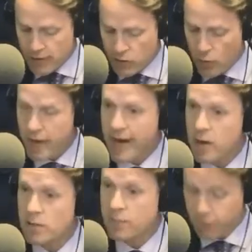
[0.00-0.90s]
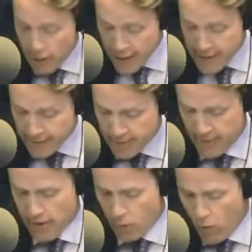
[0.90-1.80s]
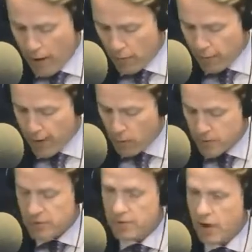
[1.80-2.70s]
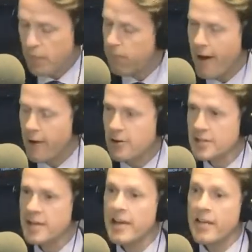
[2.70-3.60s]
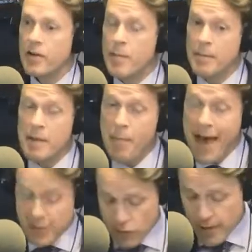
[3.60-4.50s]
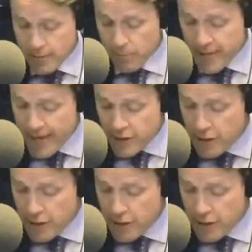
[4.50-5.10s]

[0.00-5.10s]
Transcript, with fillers: tornadoes, flooding, wildfires. uh, fires. There may be mass transportation